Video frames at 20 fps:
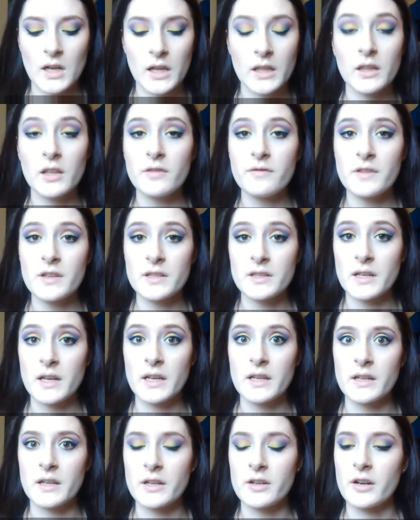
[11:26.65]
I love this
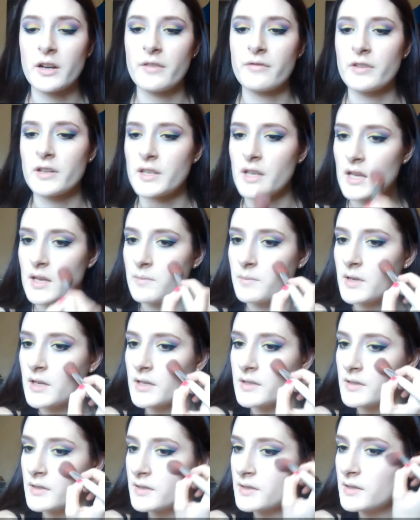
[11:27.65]
highlighter every day
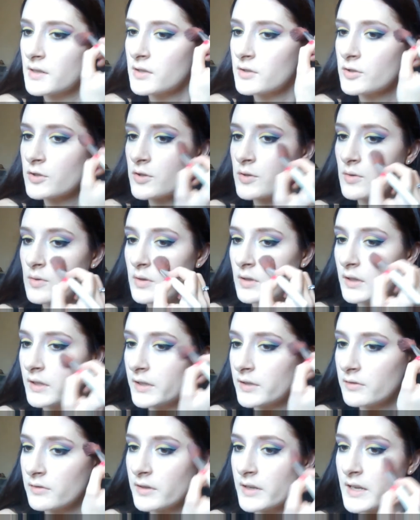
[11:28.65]
because it's not too
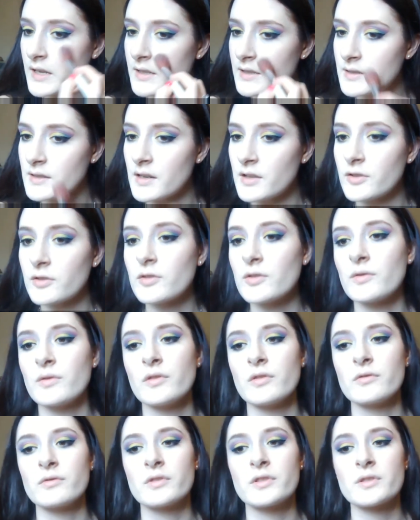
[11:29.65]
glittery, it's not too
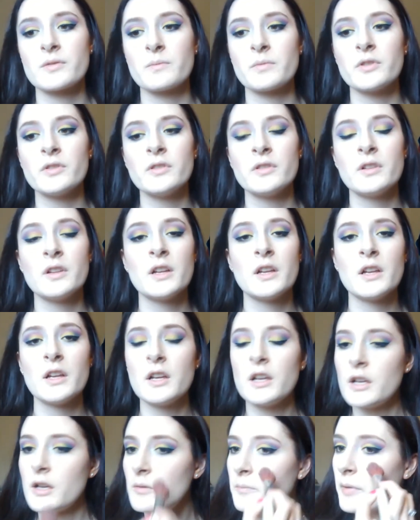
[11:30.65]
noticeable,
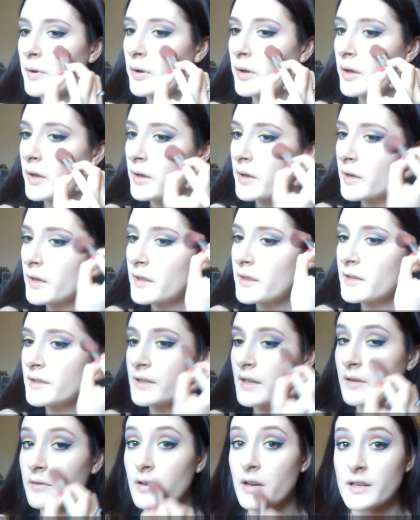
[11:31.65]
but in the
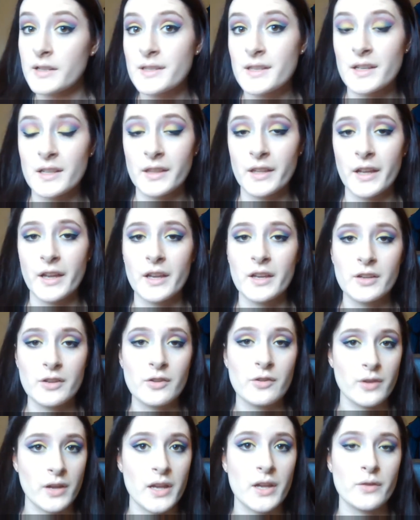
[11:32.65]
direct sunlight
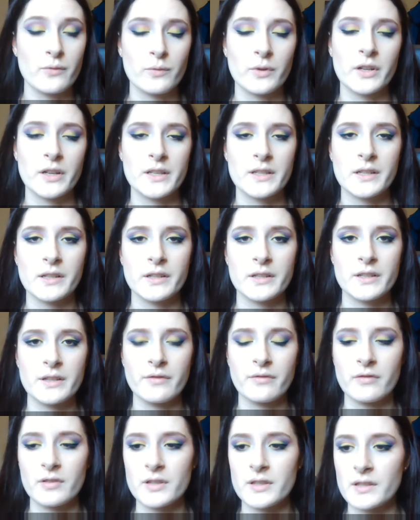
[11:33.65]
you can really tell a
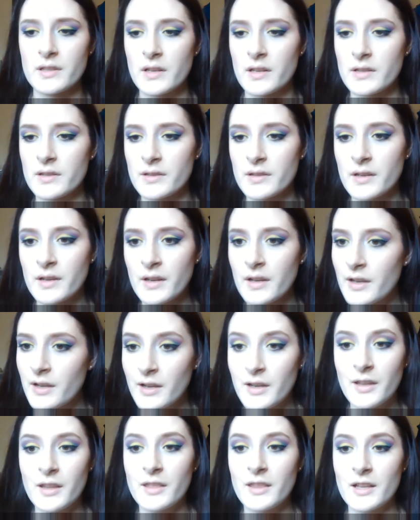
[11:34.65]
difference, and
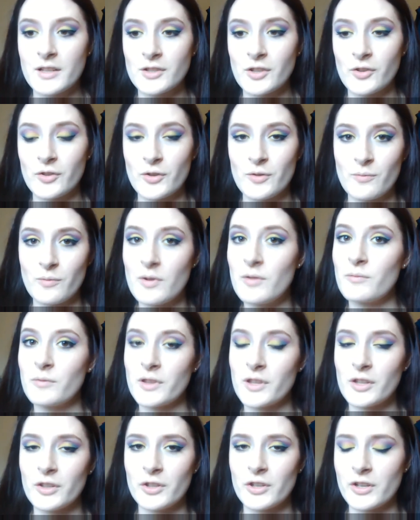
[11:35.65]
that's all you want
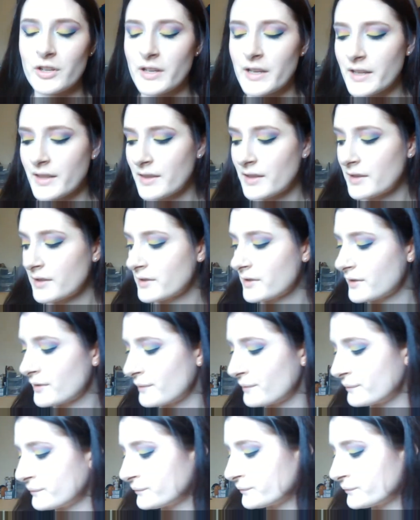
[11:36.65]
with a look like this.